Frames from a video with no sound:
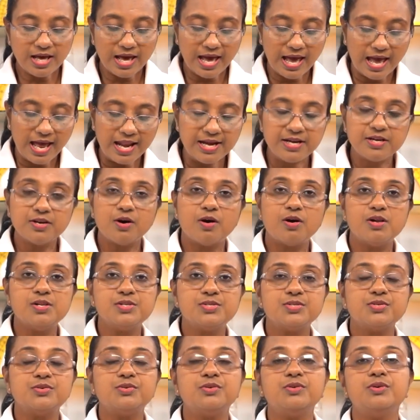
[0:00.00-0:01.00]
And
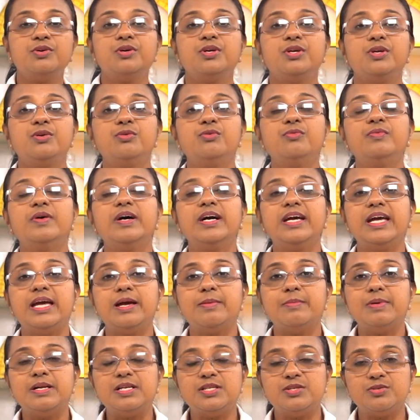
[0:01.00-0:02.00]
also, you were
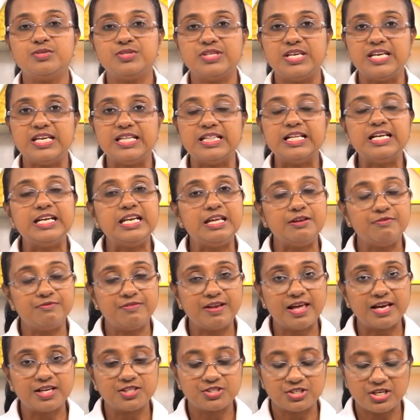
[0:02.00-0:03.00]
able to see the
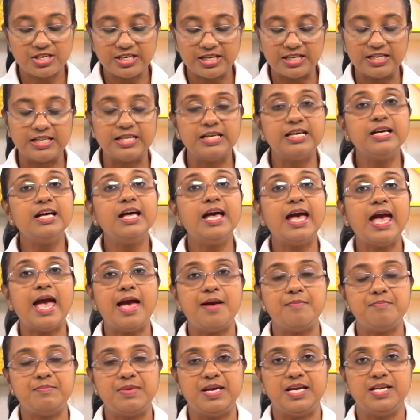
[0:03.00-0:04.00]
deflection in the
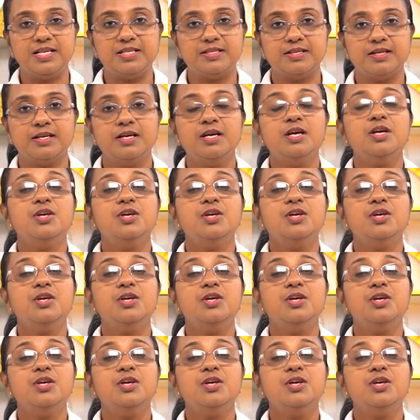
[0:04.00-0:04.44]
ammeter.